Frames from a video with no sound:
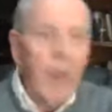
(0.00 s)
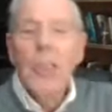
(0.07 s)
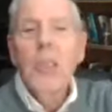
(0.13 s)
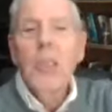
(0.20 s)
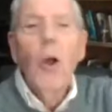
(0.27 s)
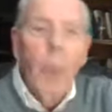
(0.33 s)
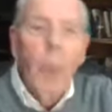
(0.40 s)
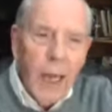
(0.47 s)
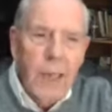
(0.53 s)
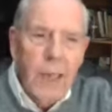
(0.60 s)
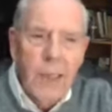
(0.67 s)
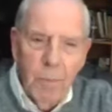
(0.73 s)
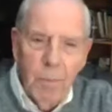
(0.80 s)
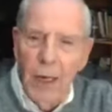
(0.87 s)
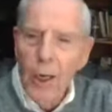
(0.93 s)
there's nobody
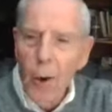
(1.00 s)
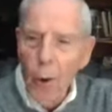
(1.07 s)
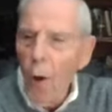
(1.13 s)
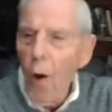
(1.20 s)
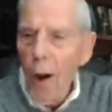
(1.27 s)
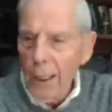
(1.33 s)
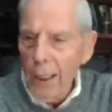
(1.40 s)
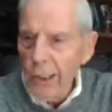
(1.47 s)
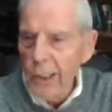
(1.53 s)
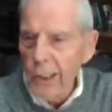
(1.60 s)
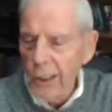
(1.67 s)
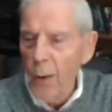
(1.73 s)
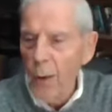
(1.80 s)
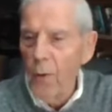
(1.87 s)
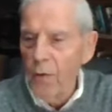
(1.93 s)
has been
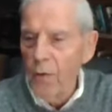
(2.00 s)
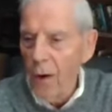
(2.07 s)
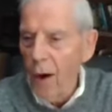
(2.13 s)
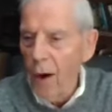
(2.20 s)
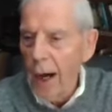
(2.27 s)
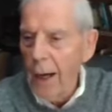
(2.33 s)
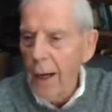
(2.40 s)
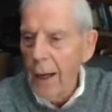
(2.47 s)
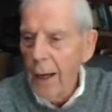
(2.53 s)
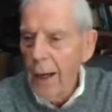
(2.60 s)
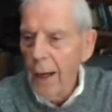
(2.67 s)
lost so far.